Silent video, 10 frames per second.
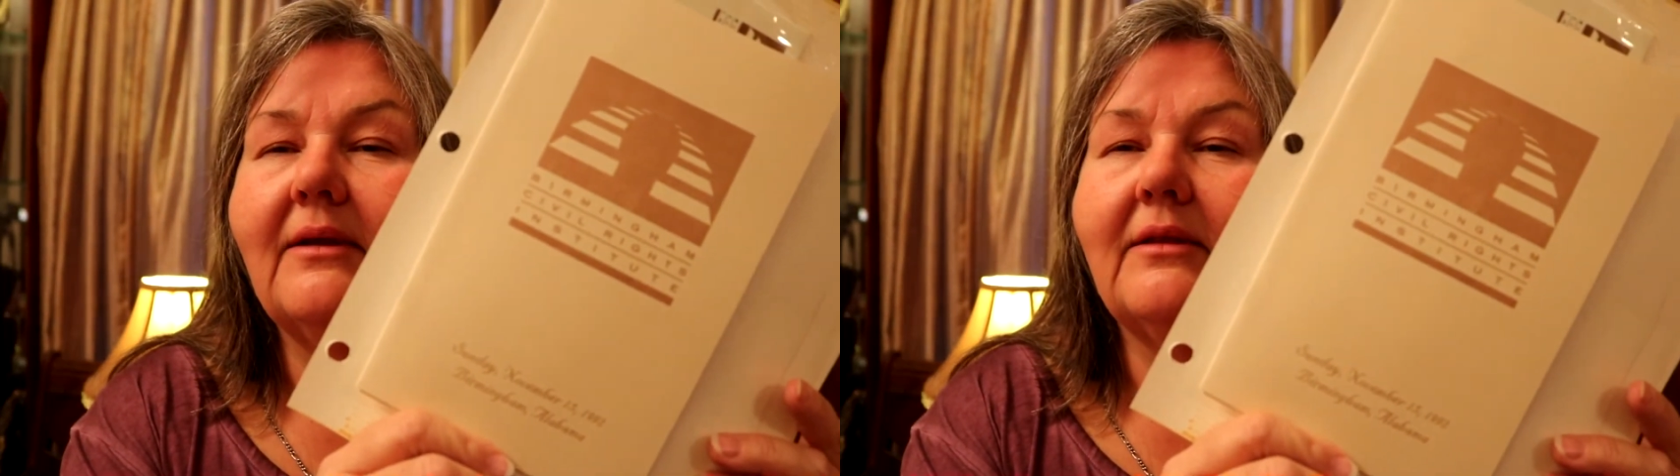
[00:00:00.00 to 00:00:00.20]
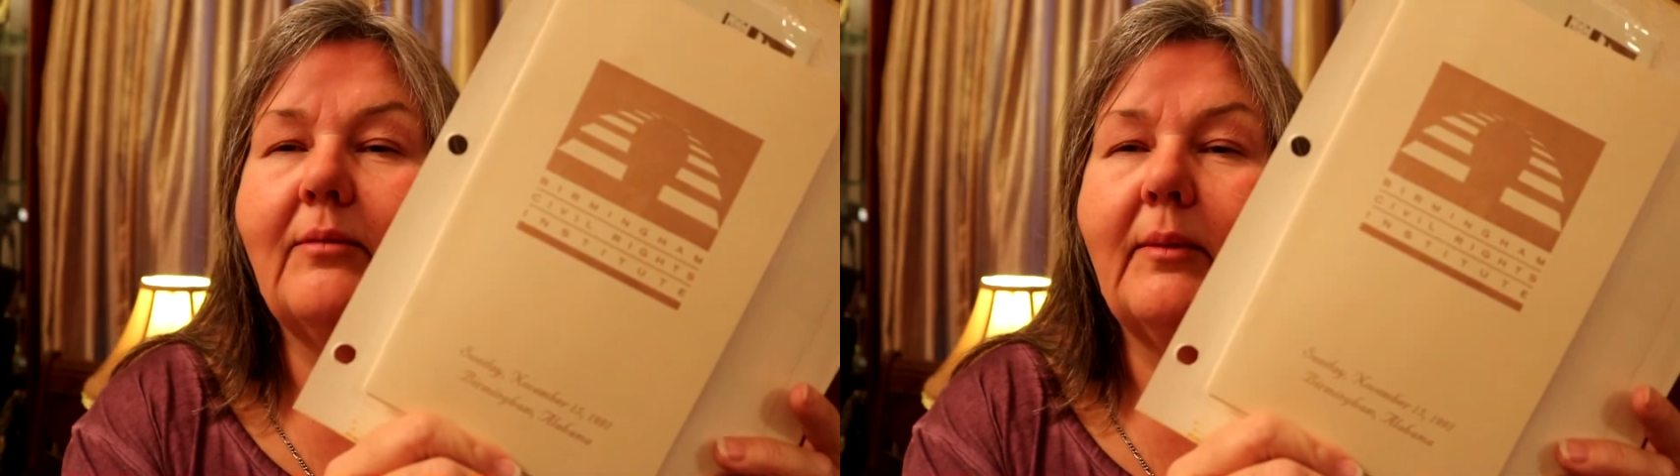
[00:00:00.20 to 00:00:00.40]

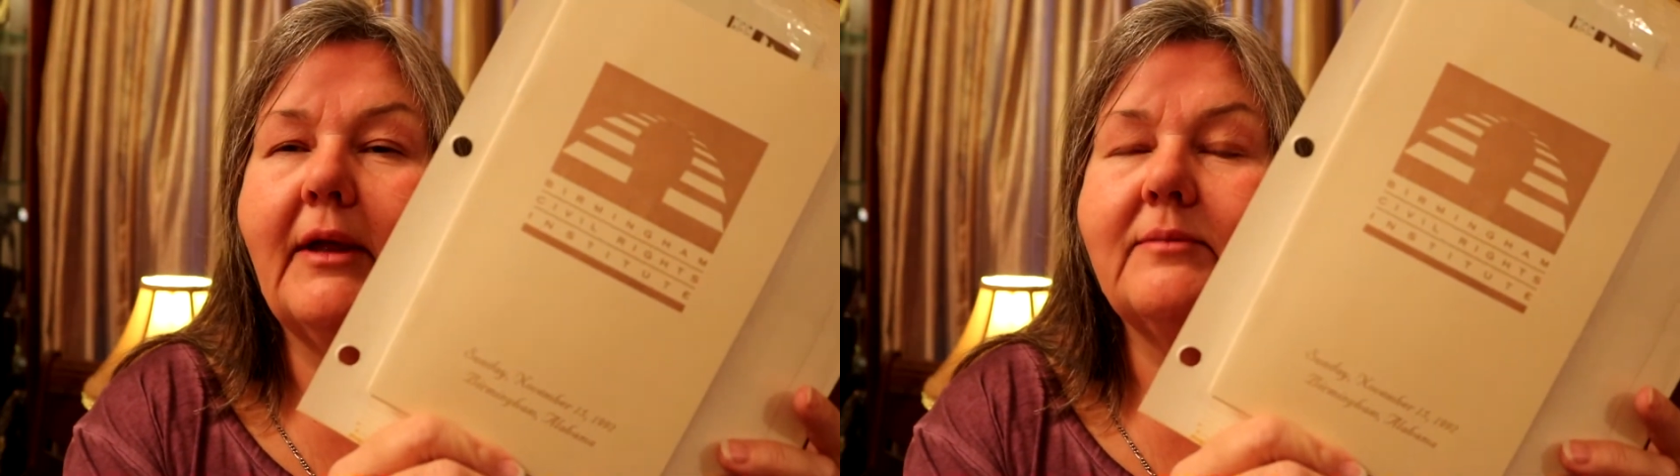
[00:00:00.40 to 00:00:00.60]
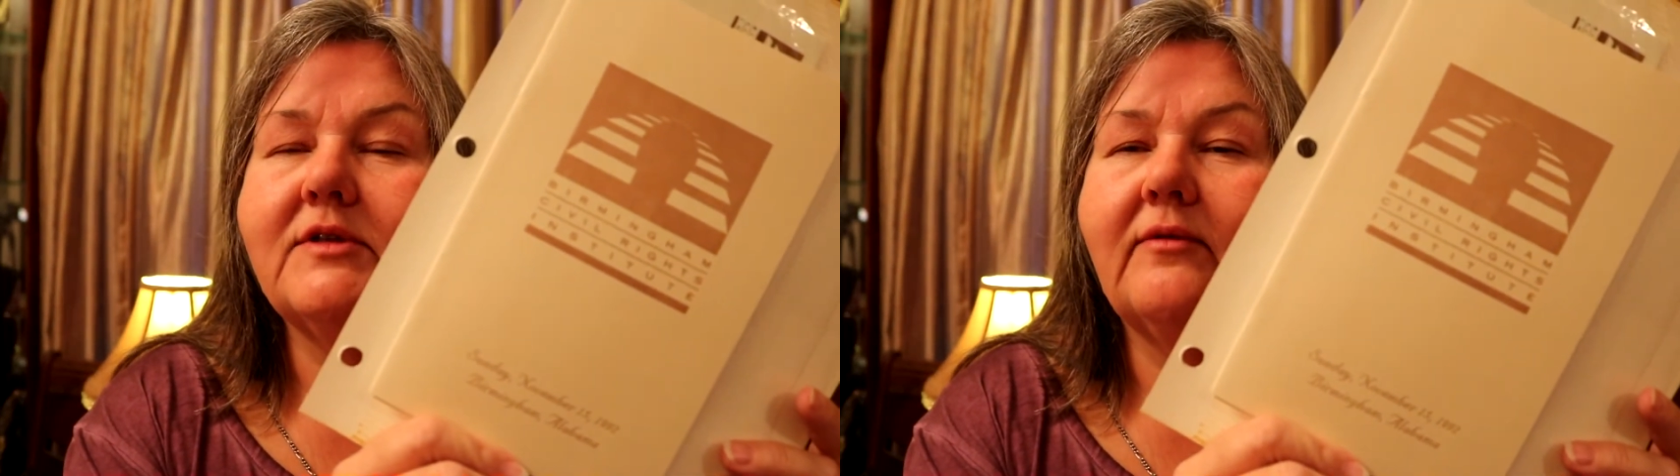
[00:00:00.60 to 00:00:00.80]
that the
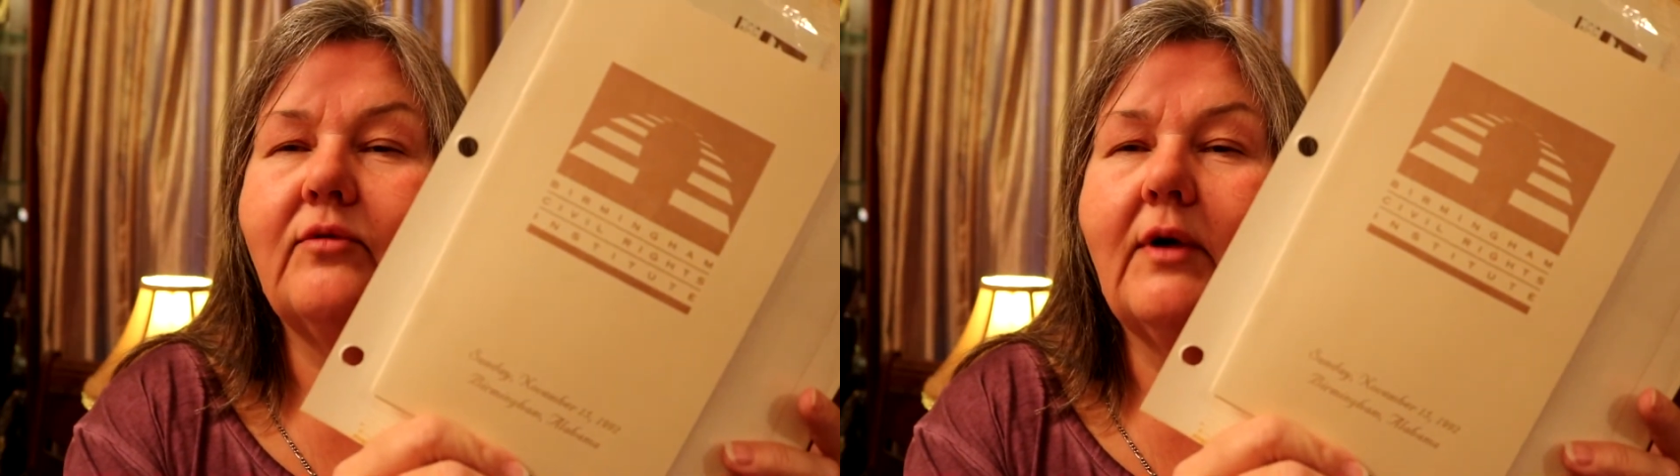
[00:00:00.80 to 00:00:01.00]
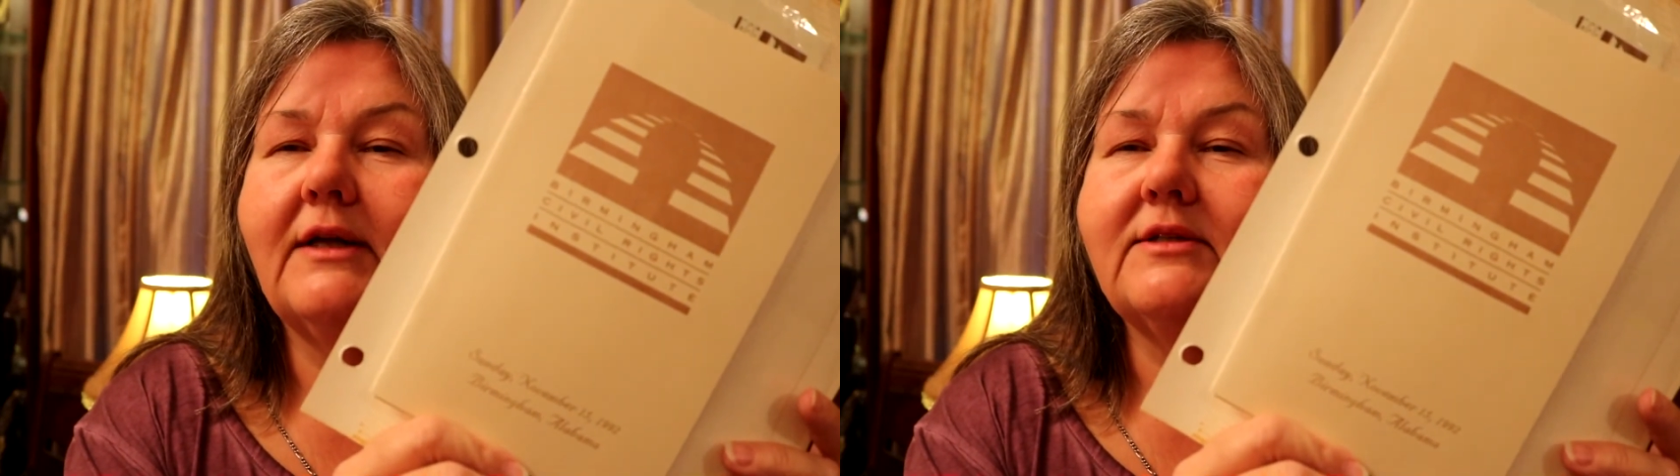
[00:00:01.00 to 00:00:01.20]
Birmingham
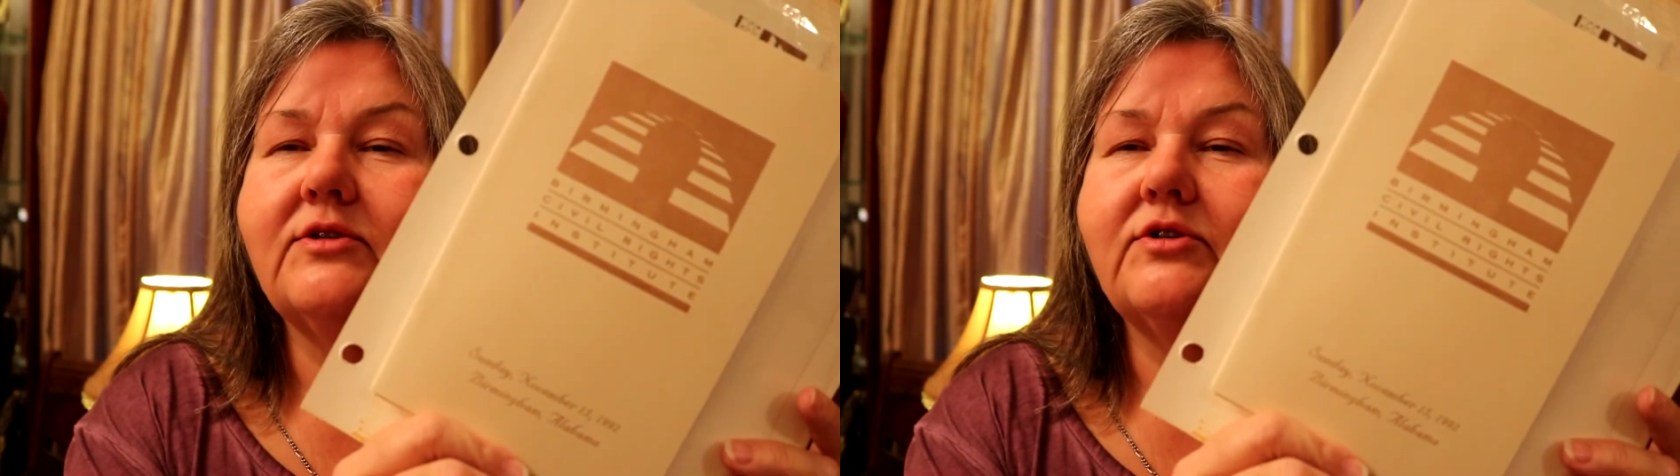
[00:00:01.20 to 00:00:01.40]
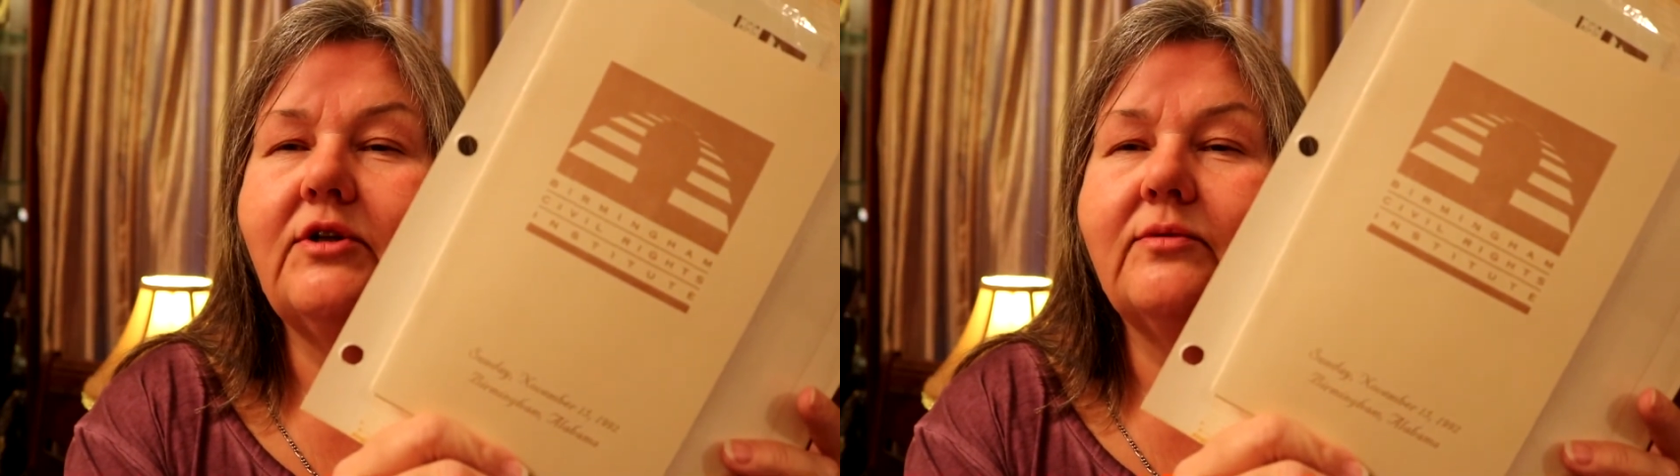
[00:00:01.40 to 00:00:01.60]
Civil Rights
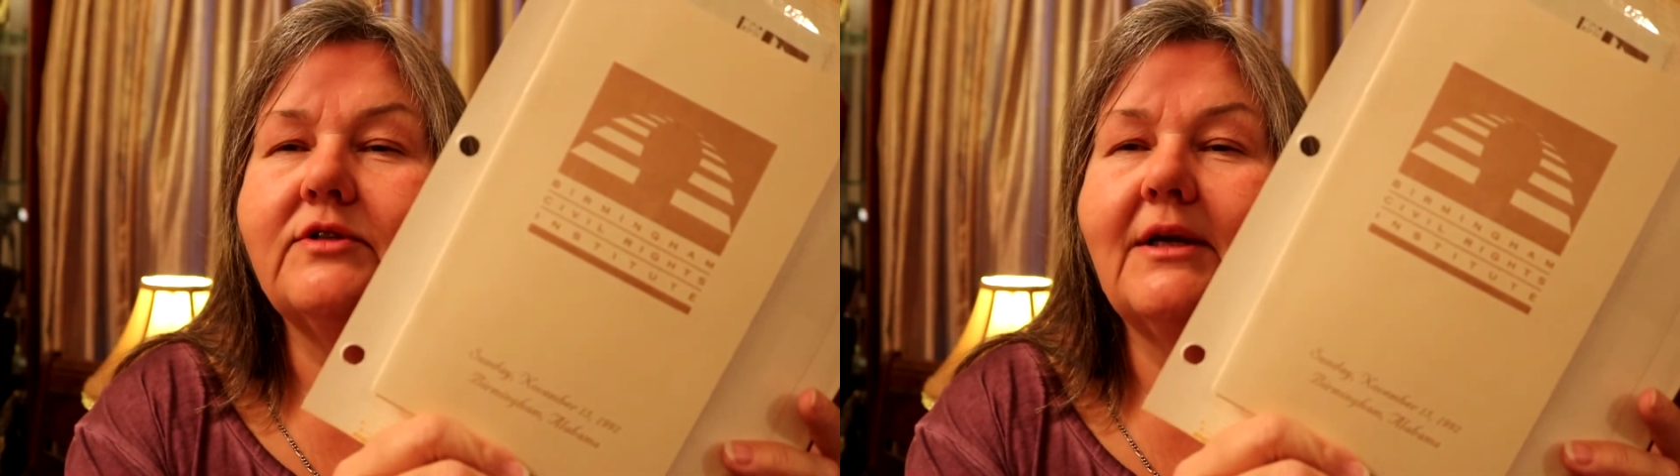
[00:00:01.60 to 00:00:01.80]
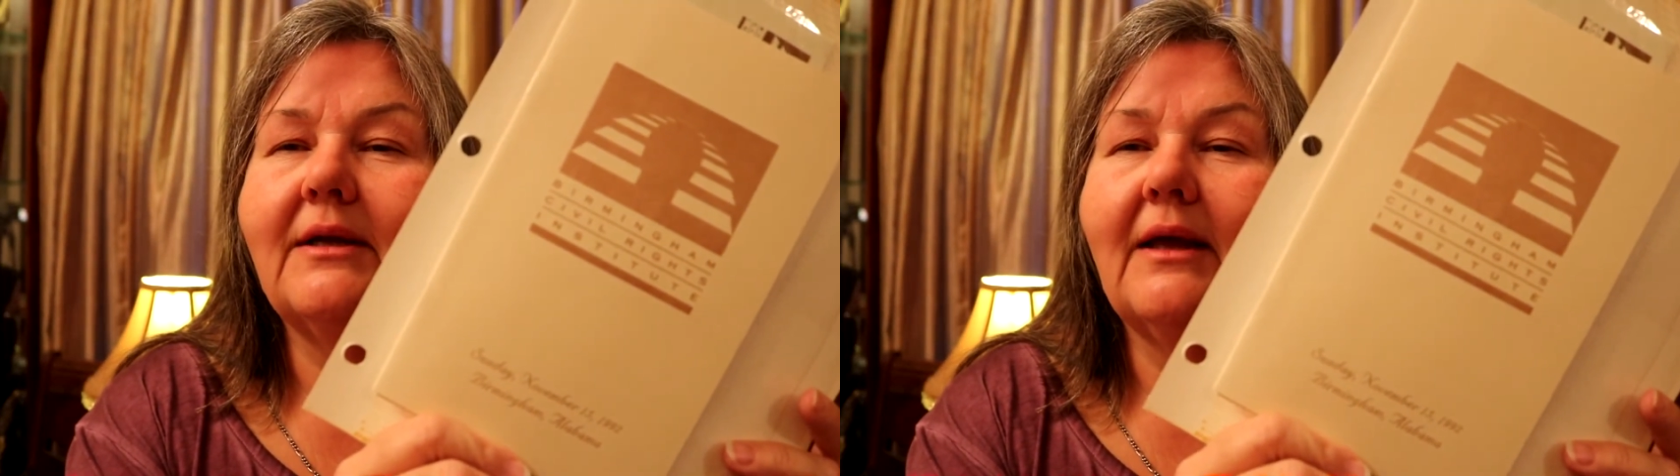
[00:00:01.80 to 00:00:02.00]
Institute
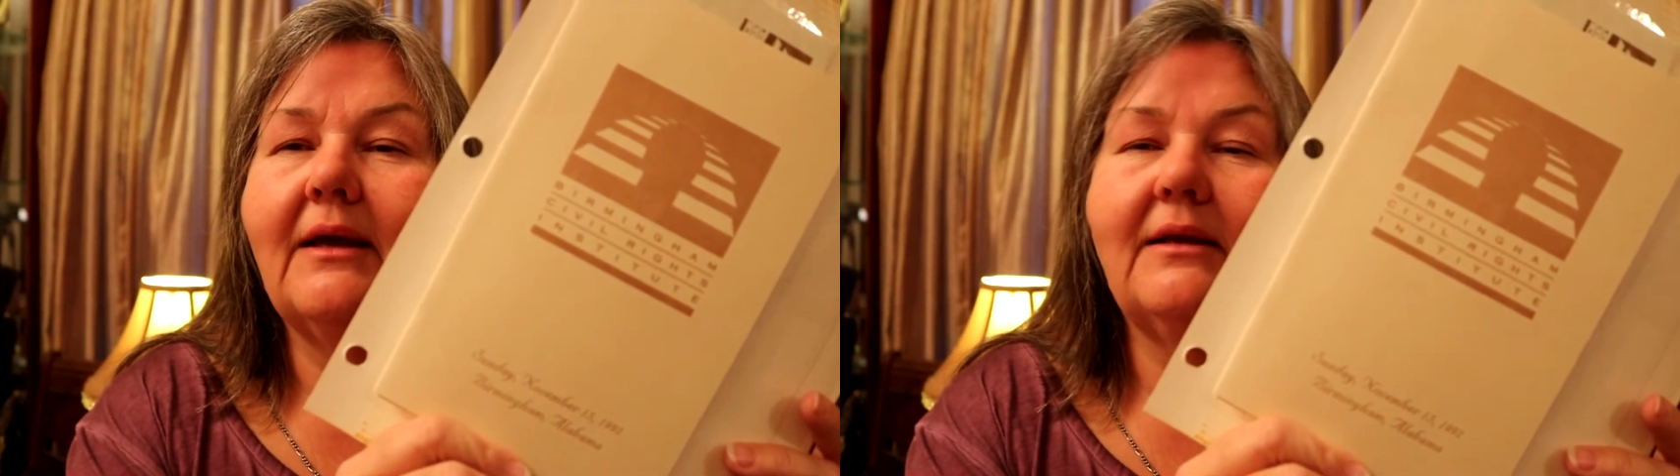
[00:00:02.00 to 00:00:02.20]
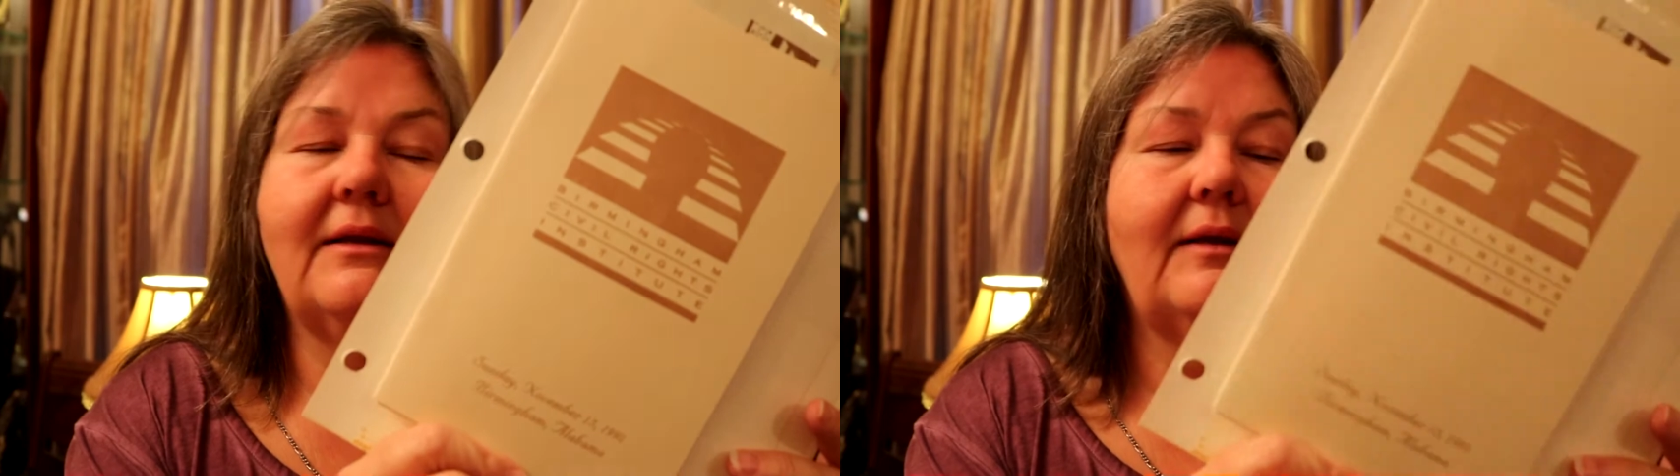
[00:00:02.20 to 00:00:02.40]
was dedicated,